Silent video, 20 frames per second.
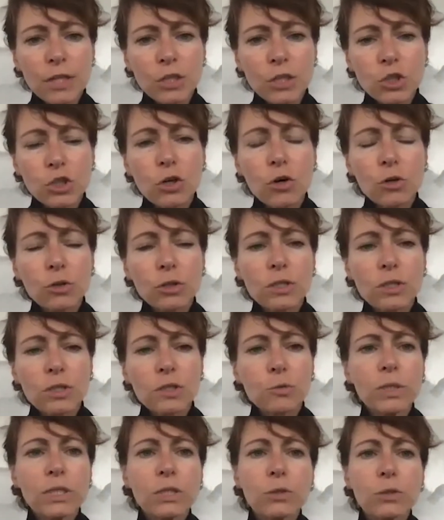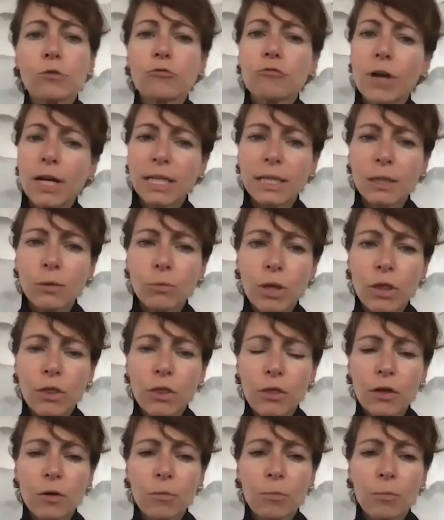shots, we do a recce with
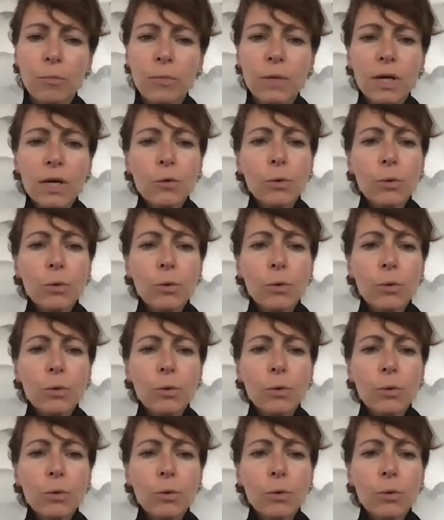them,